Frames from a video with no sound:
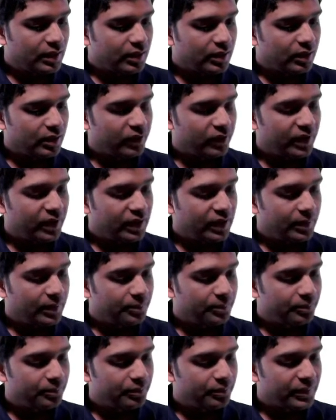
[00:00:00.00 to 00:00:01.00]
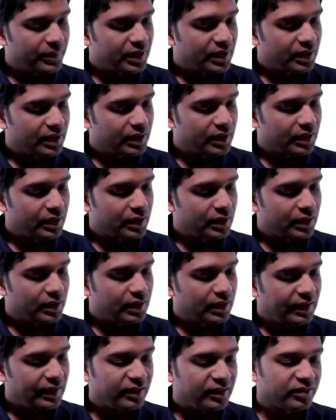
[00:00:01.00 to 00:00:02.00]
All right.
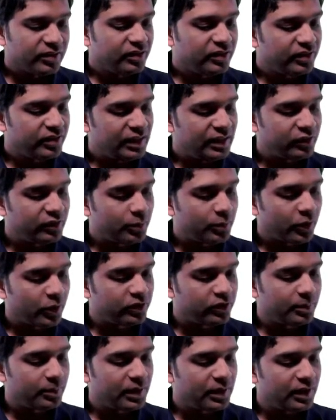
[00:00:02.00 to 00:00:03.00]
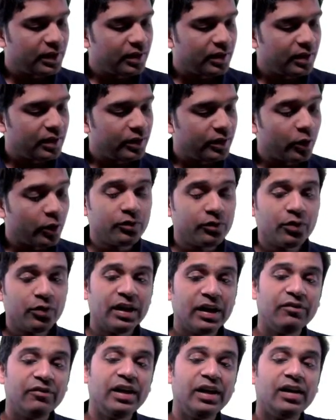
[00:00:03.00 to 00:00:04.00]
Yes, Anjali, it's possible. Not for
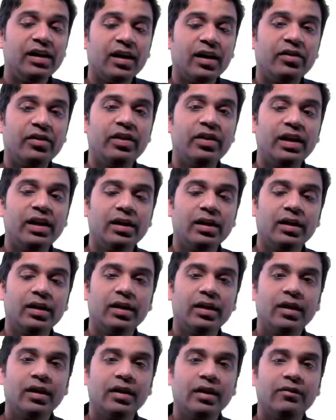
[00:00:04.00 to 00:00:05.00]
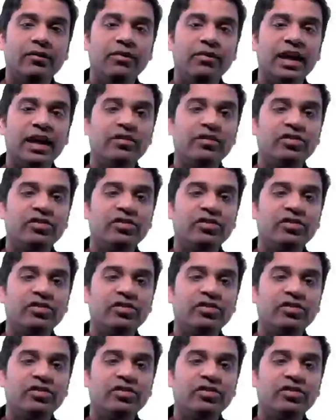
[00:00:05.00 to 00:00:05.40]
every country. We have